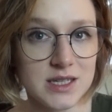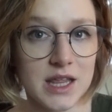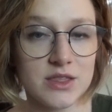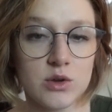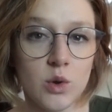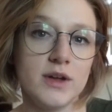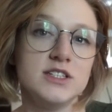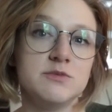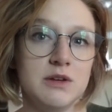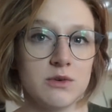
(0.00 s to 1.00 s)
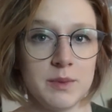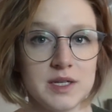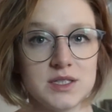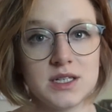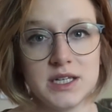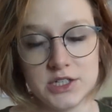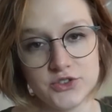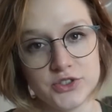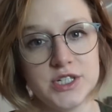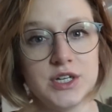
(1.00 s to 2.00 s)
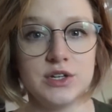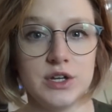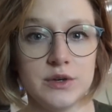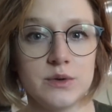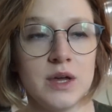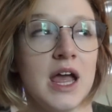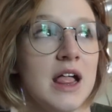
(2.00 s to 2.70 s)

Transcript: that they're going to be romantically interested in you.